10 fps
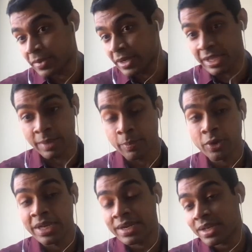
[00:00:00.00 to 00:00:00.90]
input
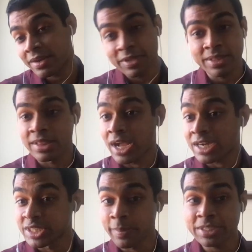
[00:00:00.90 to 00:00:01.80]
data with
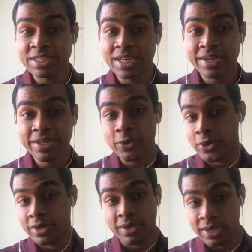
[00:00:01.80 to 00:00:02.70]
large dimensionality
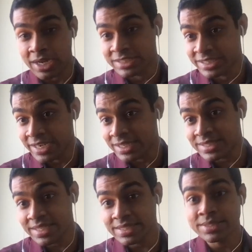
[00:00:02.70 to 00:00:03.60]
or a large data
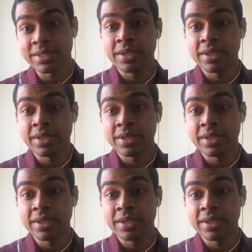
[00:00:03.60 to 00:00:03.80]
size.